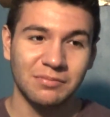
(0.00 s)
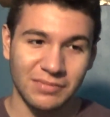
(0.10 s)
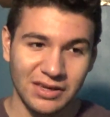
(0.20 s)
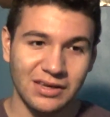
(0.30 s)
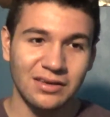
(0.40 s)

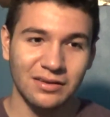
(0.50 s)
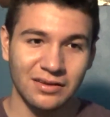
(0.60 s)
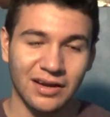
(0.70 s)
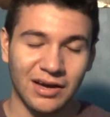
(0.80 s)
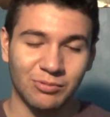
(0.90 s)
Me,
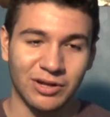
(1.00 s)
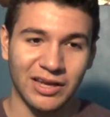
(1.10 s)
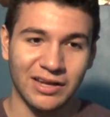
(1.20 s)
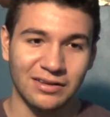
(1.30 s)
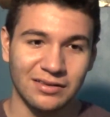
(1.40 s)
on one
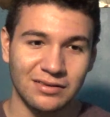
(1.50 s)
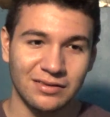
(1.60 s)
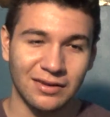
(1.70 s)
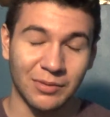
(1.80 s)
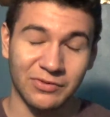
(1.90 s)
hand,
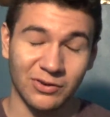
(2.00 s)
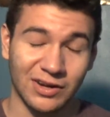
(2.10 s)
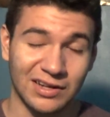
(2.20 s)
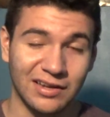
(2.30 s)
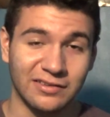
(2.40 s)
I'm still
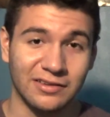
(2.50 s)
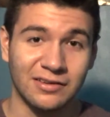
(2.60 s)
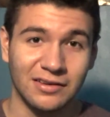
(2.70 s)
kind of lazy,